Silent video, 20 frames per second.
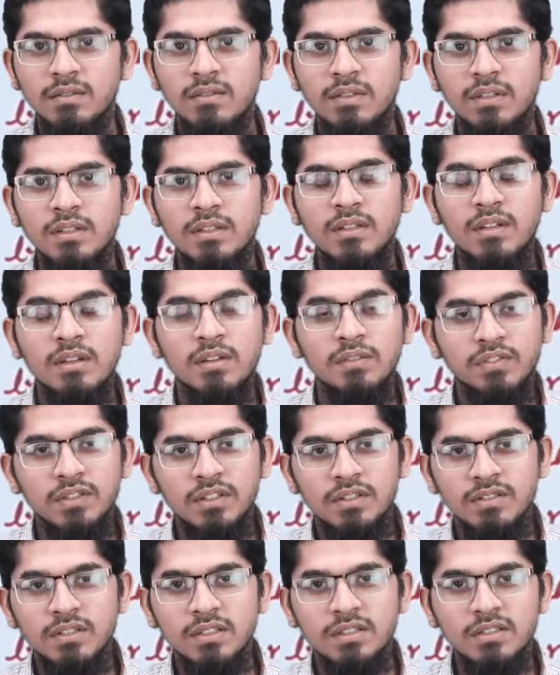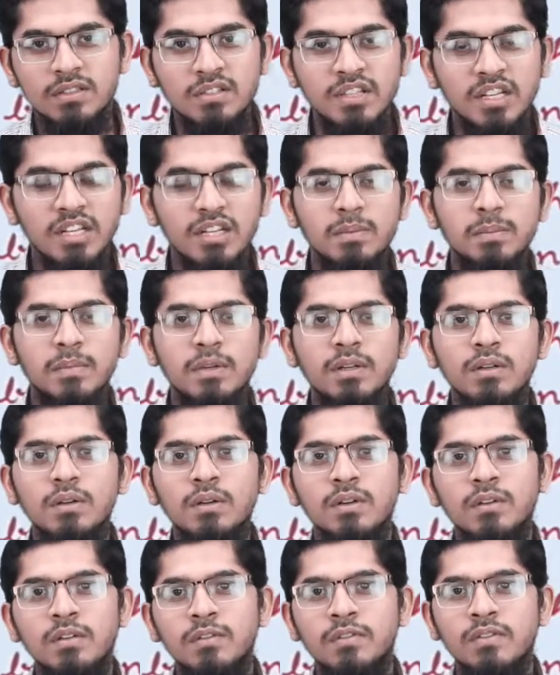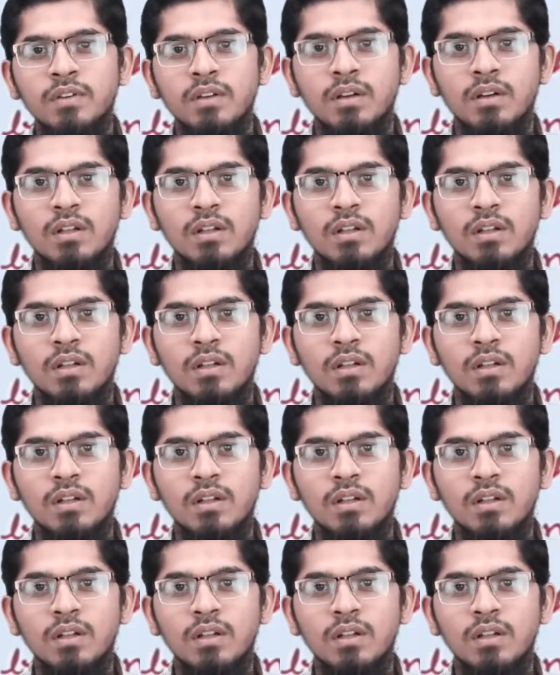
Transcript: with first the statement of